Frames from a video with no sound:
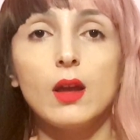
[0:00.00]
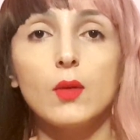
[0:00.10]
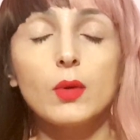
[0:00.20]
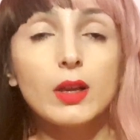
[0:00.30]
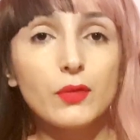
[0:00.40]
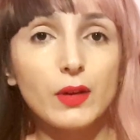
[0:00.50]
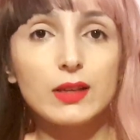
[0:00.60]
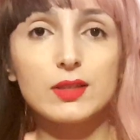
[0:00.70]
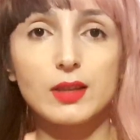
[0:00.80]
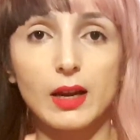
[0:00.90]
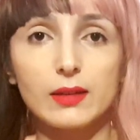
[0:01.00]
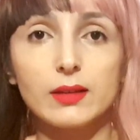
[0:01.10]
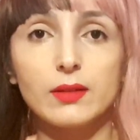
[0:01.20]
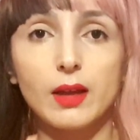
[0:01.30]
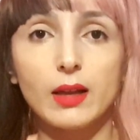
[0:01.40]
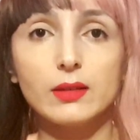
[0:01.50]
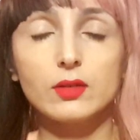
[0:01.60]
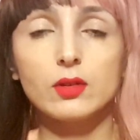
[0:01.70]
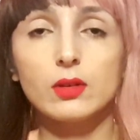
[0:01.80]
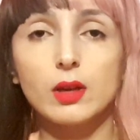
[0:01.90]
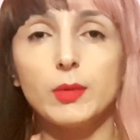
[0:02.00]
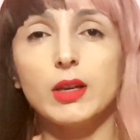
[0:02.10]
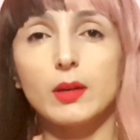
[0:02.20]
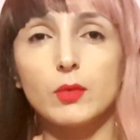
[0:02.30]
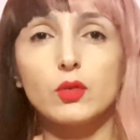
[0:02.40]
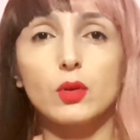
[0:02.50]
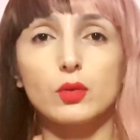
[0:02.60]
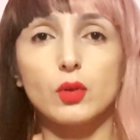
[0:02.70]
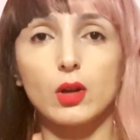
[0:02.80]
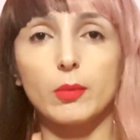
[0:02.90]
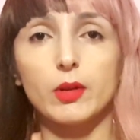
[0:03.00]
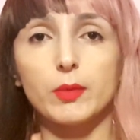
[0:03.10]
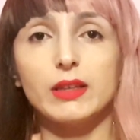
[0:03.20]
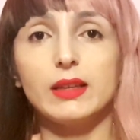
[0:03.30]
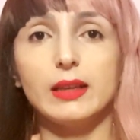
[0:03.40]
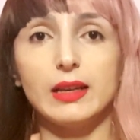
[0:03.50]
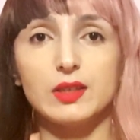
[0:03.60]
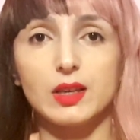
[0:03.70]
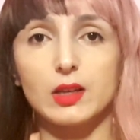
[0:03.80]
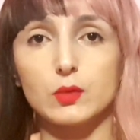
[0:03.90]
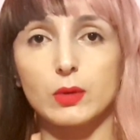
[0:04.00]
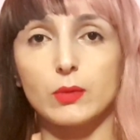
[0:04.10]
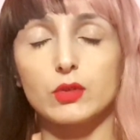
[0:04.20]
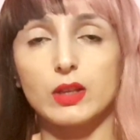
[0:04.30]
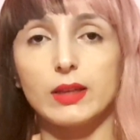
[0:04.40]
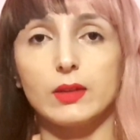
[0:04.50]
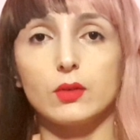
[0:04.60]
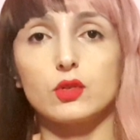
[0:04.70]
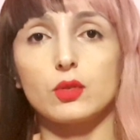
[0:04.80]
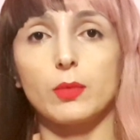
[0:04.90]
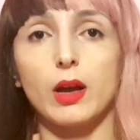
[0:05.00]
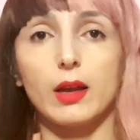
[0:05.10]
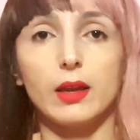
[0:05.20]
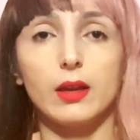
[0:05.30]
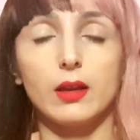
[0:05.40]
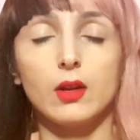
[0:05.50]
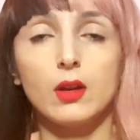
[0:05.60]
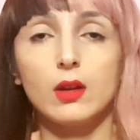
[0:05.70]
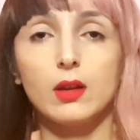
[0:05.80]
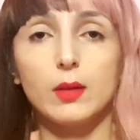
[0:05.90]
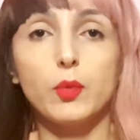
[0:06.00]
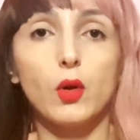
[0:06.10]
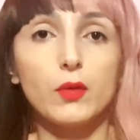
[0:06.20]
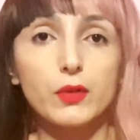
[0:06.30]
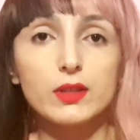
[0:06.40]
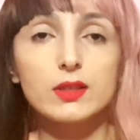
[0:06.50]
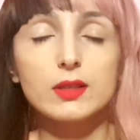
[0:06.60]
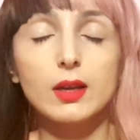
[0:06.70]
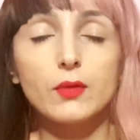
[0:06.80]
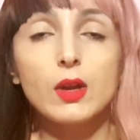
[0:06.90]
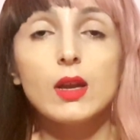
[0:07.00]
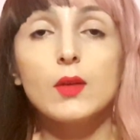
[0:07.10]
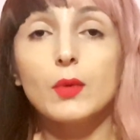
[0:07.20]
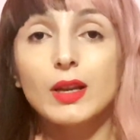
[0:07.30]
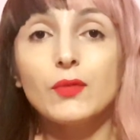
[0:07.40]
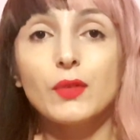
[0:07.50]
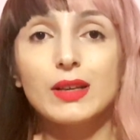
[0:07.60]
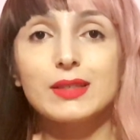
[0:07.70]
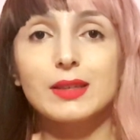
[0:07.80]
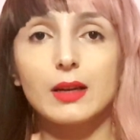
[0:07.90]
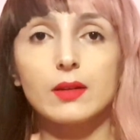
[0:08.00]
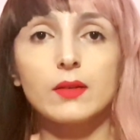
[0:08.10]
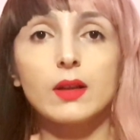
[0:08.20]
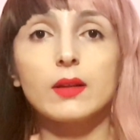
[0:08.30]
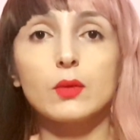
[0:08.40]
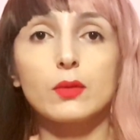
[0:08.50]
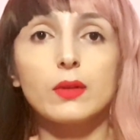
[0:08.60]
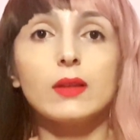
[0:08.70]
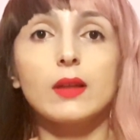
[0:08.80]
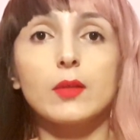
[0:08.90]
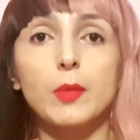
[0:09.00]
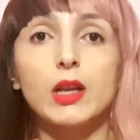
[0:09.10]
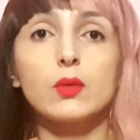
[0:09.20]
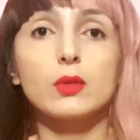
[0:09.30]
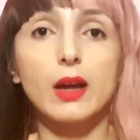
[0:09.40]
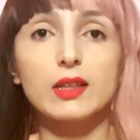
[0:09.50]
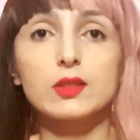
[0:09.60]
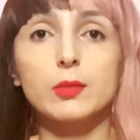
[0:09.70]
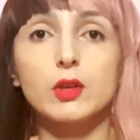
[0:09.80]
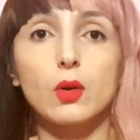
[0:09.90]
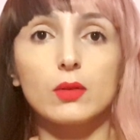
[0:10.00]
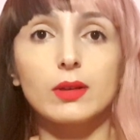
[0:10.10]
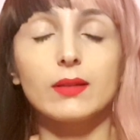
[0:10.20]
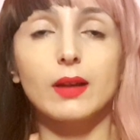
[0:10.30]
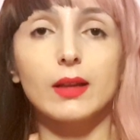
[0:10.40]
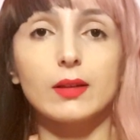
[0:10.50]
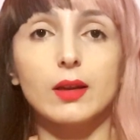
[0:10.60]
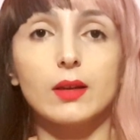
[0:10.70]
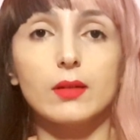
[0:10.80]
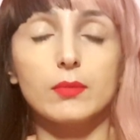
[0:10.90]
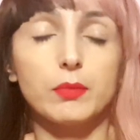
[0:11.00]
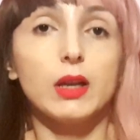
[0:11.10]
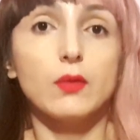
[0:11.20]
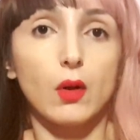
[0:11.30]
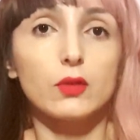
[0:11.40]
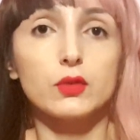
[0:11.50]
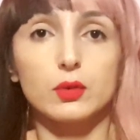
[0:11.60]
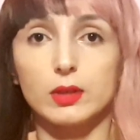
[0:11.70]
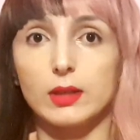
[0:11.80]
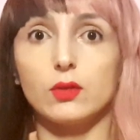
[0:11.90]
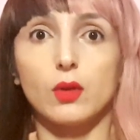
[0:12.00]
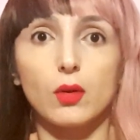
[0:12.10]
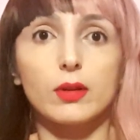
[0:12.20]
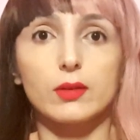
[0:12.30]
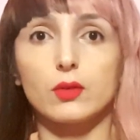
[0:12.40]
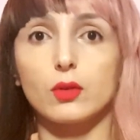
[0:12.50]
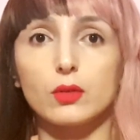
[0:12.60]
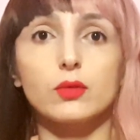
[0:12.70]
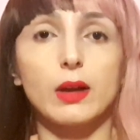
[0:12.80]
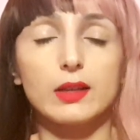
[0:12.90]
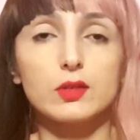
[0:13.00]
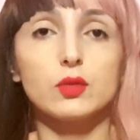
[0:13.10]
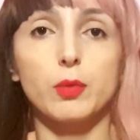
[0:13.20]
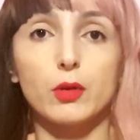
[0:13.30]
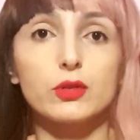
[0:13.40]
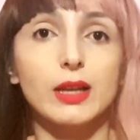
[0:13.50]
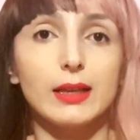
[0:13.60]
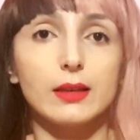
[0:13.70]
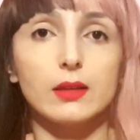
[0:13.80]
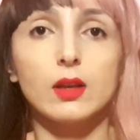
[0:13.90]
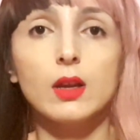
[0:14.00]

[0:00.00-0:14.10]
When I first started that, I mean, I'm not going to talk about my teenage years when I was sending nudes to my boyfriends and stuff. When I first started that, I would think that men would ask me content that involves nudity, like you're going to ask to pose naked.